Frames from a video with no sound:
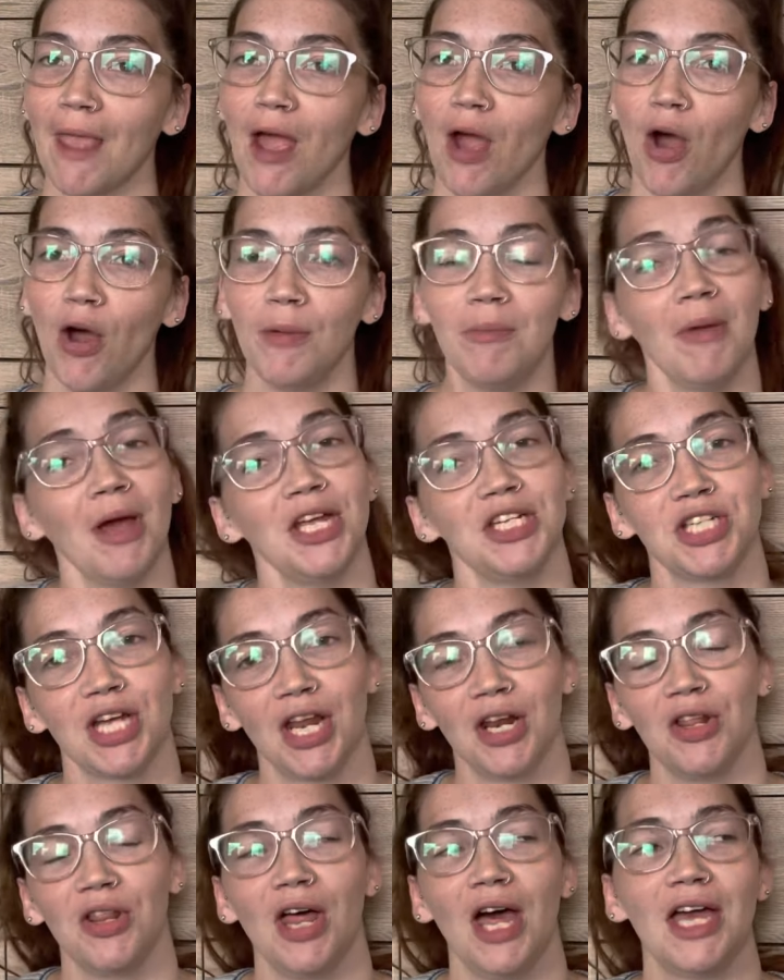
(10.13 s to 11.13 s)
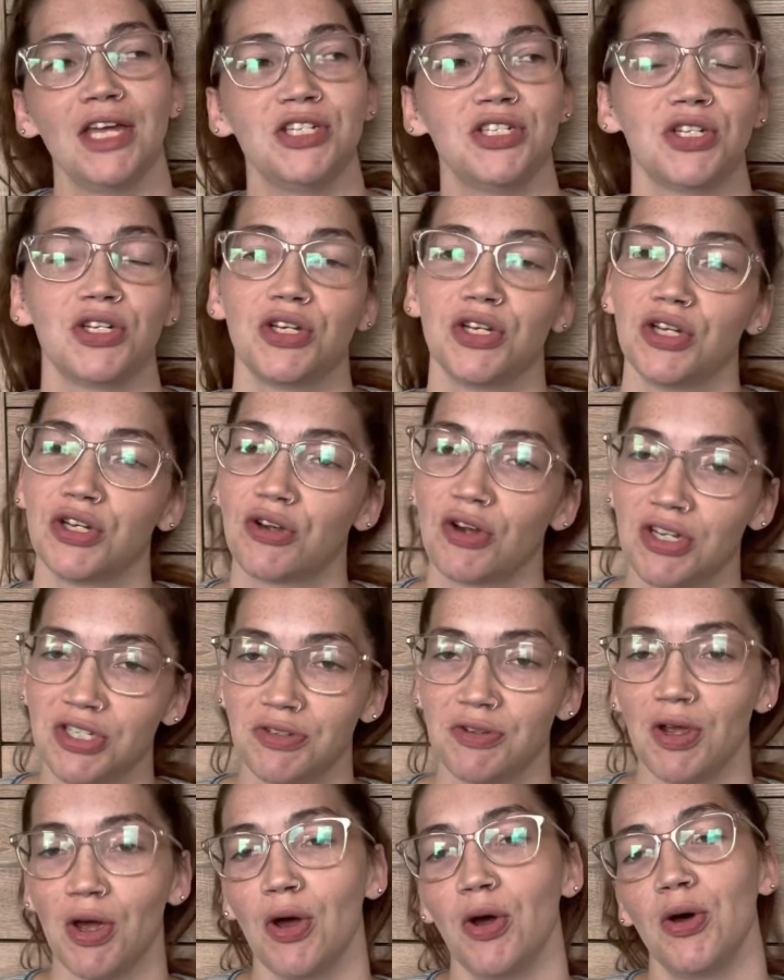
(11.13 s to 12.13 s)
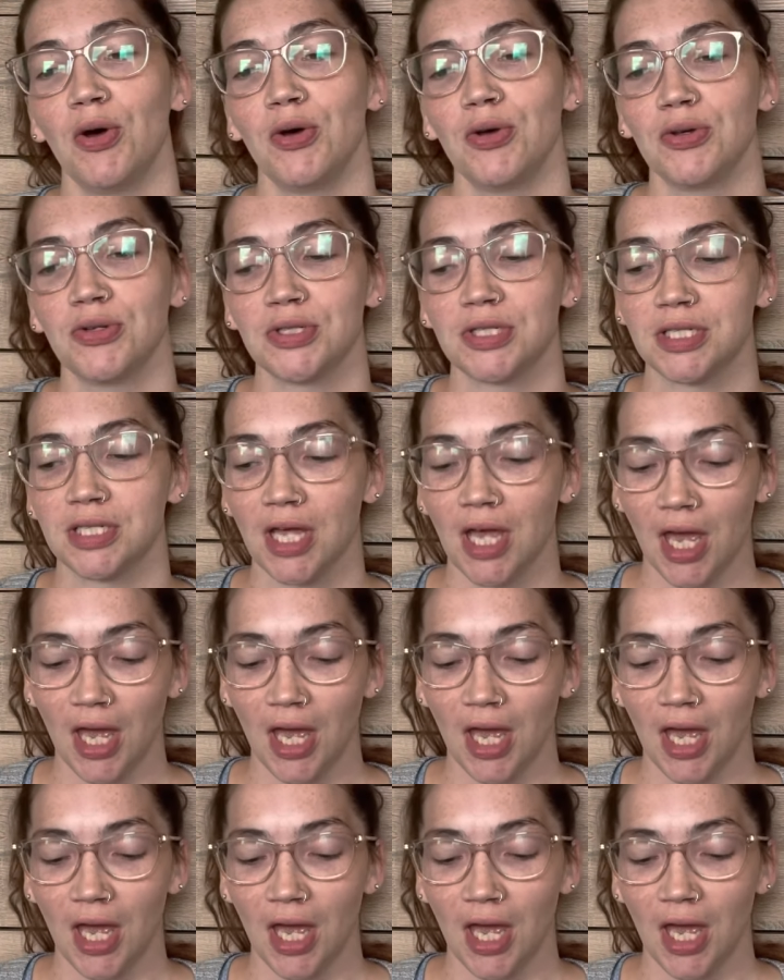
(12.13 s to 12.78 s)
on my channel I do grocery hauls.